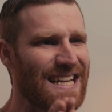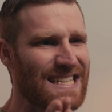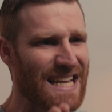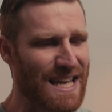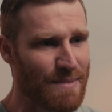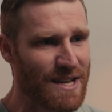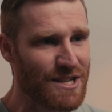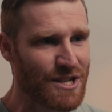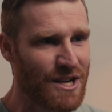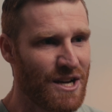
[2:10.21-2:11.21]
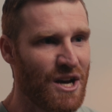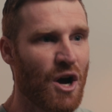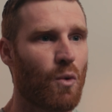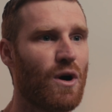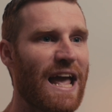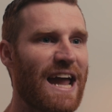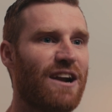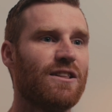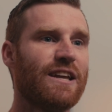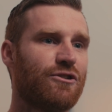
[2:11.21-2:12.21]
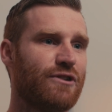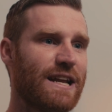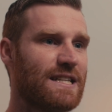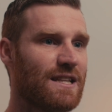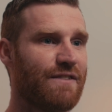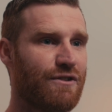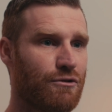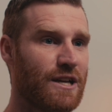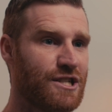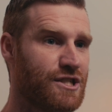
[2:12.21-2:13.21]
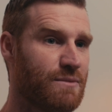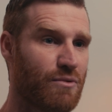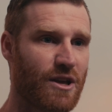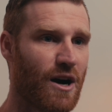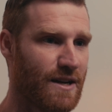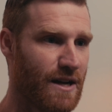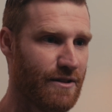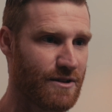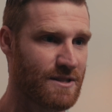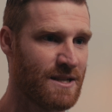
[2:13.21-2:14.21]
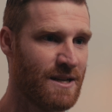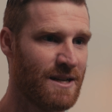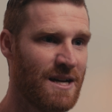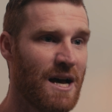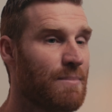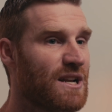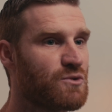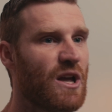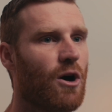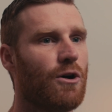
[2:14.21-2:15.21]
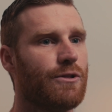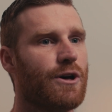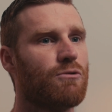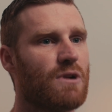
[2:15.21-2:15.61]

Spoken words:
I actually really like this image on that 50mm. So this is how it came out.